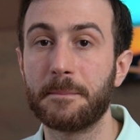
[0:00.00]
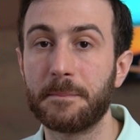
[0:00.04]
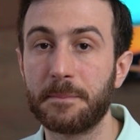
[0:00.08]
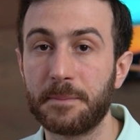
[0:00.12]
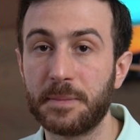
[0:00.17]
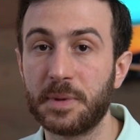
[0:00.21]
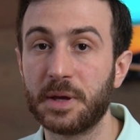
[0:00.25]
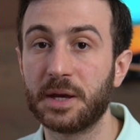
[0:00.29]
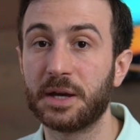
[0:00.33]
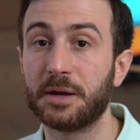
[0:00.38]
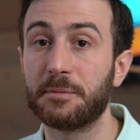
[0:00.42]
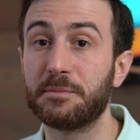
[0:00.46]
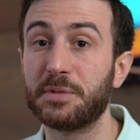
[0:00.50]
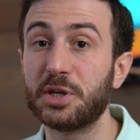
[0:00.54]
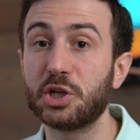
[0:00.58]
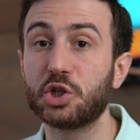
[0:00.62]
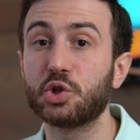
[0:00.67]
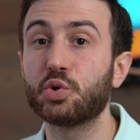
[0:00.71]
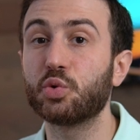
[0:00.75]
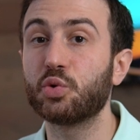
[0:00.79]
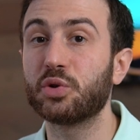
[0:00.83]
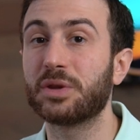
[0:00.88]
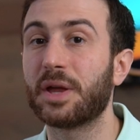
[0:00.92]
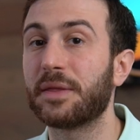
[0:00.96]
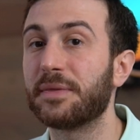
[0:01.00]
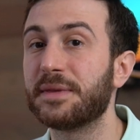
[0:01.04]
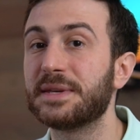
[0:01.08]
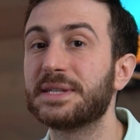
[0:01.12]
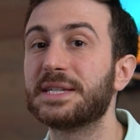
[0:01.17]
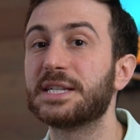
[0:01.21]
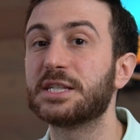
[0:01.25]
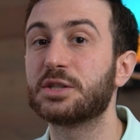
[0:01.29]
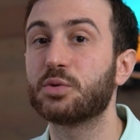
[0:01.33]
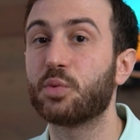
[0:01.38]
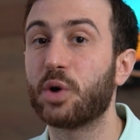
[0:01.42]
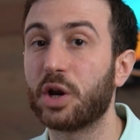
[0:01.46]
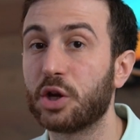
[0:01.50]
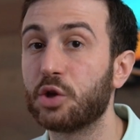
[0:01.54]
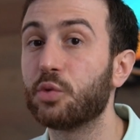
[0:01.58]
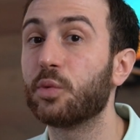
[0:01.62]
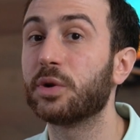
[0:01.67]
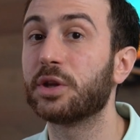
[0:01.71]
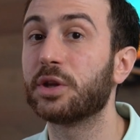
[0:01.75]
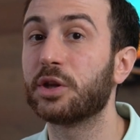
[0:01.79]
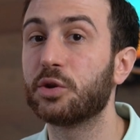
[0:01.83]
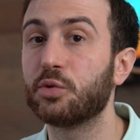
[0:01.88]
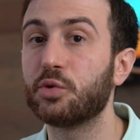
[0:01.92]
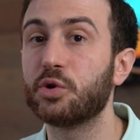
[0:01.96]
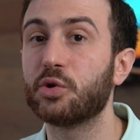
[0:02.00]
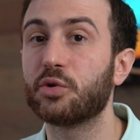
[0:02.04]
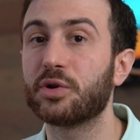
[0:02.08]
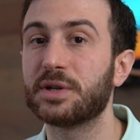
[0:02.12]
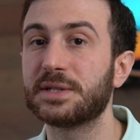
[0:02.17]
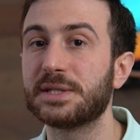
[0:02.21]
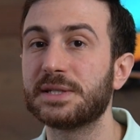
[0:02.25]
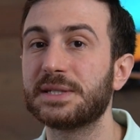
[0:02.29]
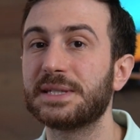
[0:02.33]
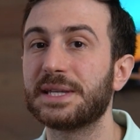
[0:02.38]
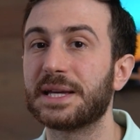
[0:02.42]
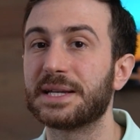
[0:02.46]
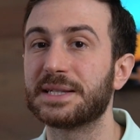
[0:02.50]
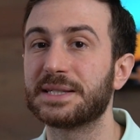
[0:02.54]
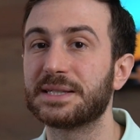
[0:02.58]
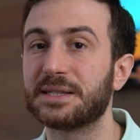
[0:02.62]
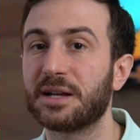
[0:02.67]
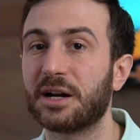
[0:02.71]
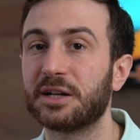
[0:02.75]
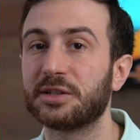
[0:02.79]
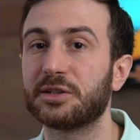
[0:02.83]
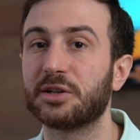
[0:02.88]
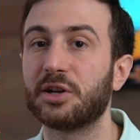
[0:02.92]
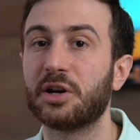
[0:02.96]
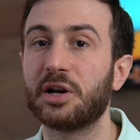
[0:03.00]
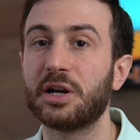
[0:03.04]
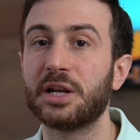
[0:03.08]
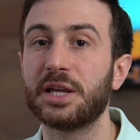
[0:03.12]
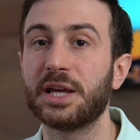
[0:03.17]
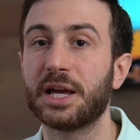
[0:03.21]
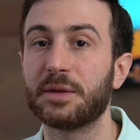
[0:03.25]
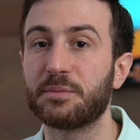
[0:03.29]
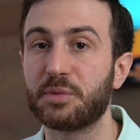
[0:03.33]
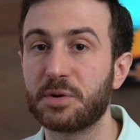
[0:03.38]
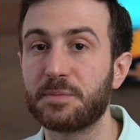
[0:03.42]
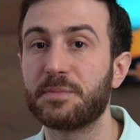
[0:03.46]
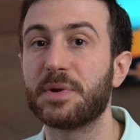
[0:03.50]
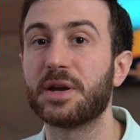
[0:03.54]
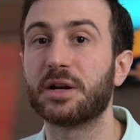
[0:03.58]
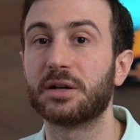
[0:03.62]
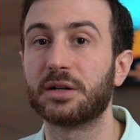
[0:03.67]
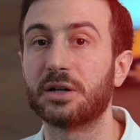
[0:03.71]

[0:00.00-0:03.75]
be sure that this is where you want to do your residency and start early and prepare